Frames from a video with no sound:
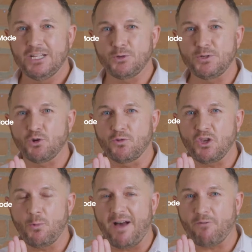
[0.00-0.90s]
to ensure that
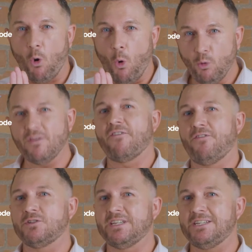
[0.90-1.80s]
you have all of the
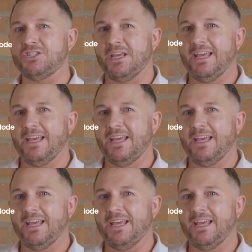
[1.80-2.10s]
footage